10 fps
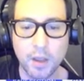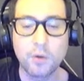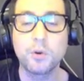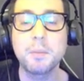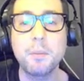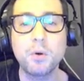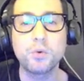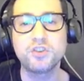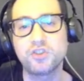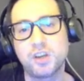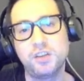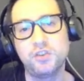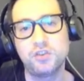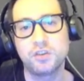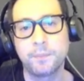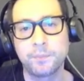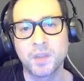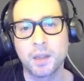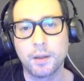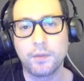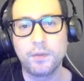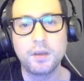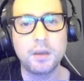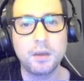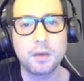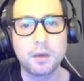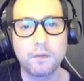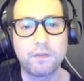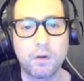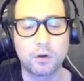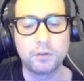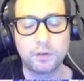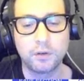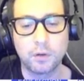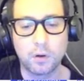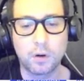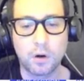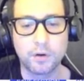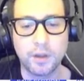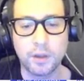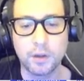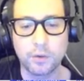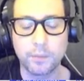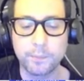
Remember, we change the font on here.